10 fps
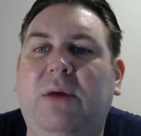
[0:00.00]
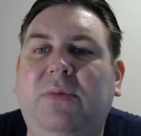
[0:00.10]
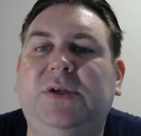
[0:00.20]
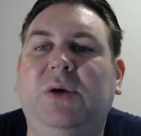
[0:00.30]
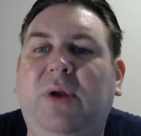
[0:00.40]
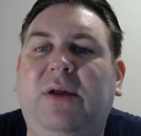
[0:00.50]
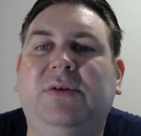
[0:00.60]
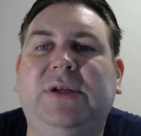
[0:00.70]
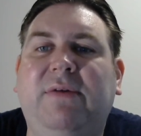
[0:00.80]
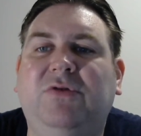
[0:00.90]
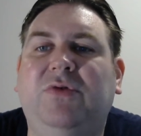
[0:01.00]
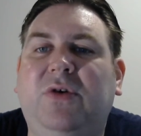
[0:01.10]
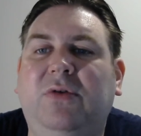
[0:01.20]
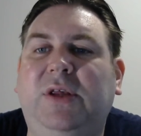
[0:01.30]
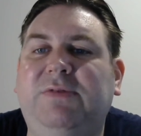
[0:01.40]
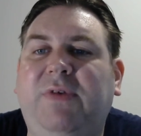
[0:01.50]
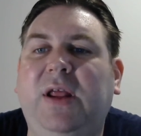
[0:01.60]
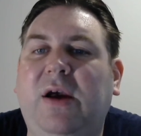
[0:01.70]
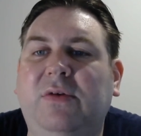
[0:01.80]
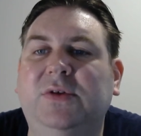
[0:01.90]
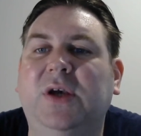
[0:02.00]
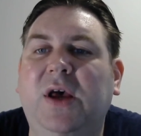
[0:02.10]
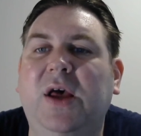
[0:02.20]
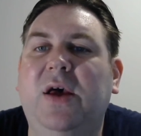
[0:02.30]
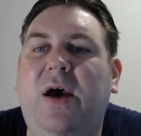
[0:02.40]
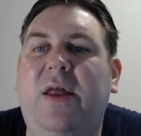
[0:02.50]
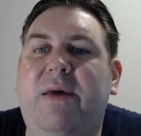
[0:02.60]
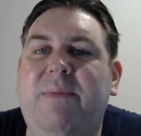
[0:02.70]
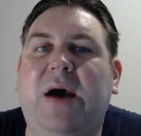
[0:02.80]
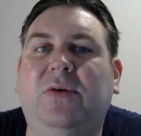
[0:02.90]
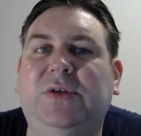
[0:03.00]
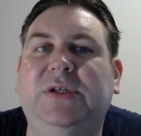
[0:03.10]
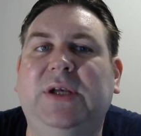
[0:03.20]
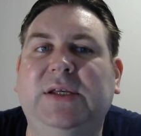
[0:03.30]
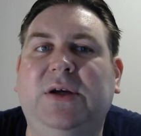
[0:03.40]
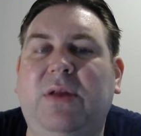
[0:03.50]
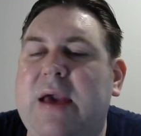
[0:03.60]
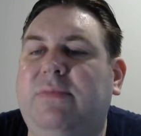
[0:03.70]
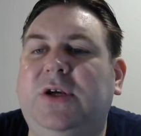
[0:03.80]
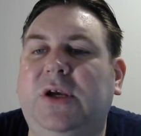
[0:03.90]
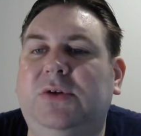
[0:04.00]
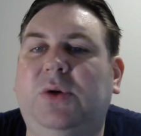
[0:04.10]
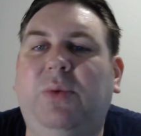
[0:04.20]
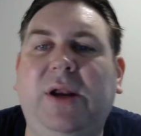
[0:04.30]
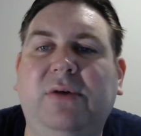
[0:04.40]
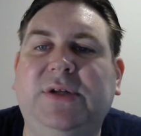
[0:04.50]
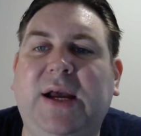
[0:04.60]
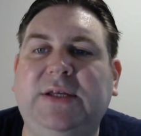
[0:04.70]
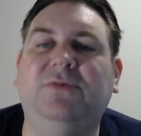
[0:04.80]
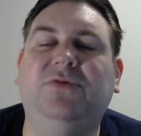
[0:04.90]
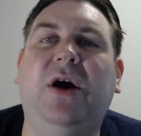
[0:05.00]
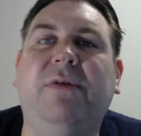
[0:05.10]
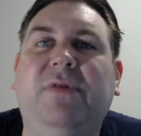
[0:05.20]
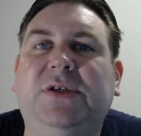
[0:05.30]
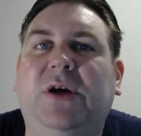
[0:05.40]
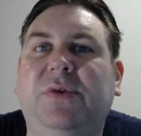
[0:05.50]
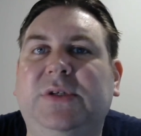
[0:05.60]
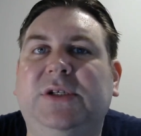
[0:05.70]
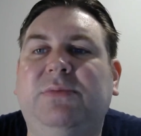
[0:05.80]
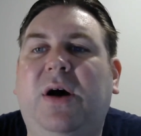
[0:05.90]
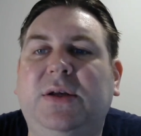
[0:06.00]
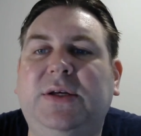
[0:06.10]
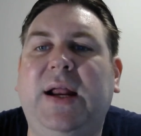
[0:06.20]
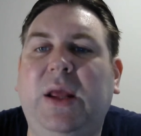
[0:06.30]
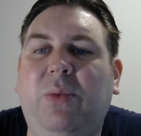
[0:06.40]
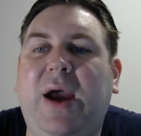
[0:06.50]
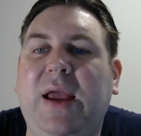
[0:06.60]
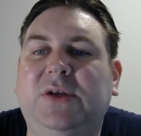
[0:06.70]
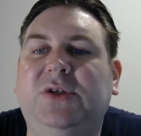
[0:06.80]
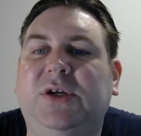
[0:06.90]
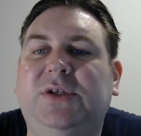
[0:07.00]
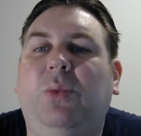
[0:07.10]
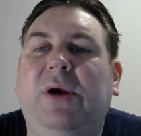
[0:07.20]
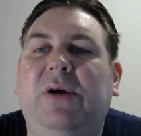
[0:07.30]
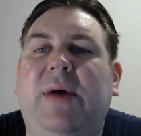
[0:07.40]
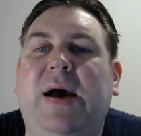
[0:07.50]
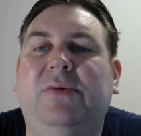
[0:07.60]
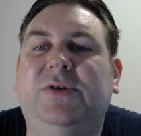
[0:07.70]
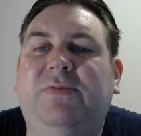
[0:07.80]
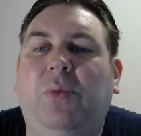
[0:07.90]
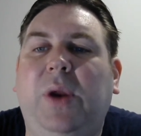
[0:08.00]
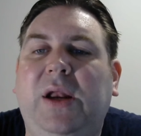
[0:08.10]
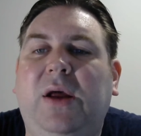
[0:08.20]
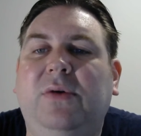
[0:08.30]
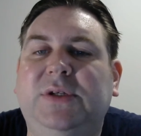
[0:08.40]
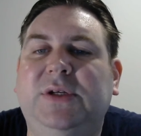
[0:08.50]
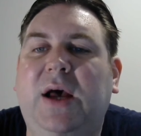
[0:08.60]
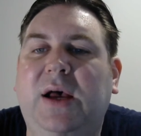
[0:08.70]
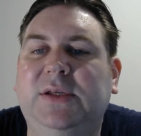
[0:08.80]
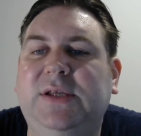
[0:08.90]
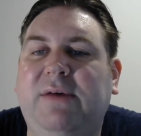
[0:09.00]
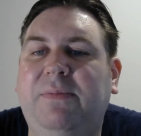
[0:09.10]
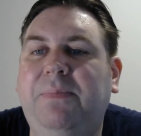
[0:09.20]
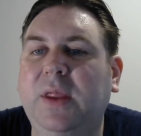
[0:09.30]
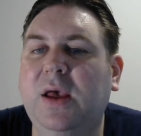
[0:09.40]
I'm using Windows 7 to record these videos, and the mouse is only able to use the Windows native driver, so isn't smart in any way. It's just a real mouse for Windows 7.